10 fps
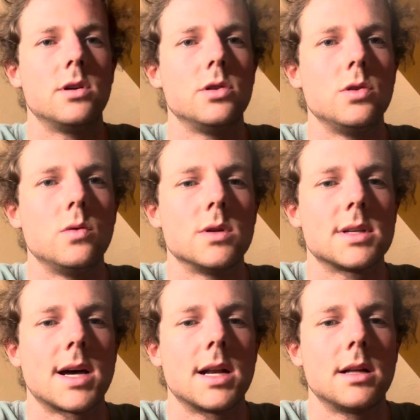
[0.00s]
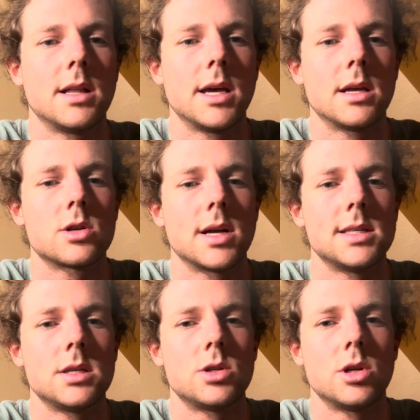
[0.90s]
new is kind of like
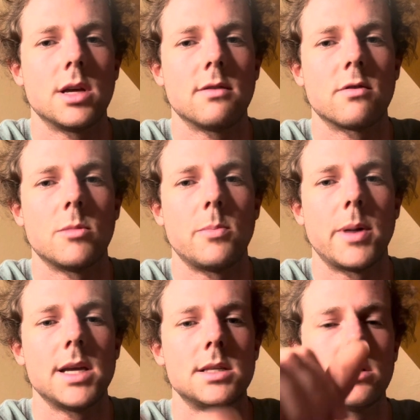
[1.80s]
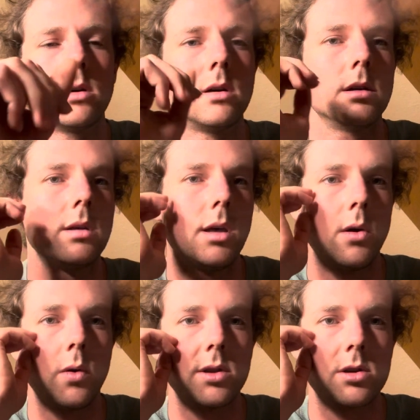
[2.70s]
transitioning from a bicycle
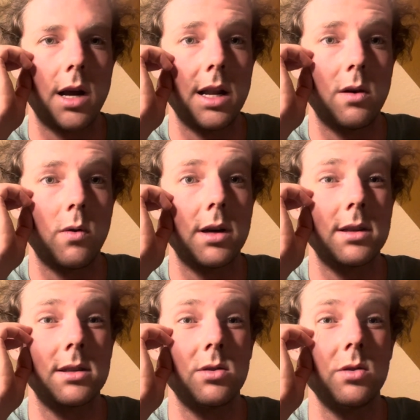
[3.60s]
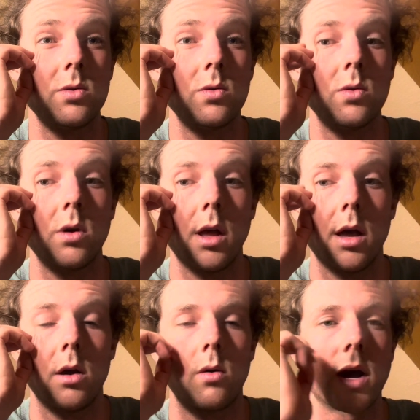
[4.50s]
with training wheels to
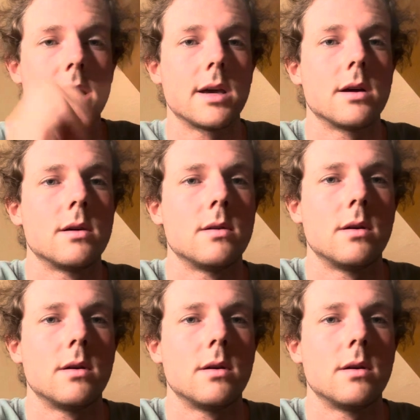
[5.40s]
riding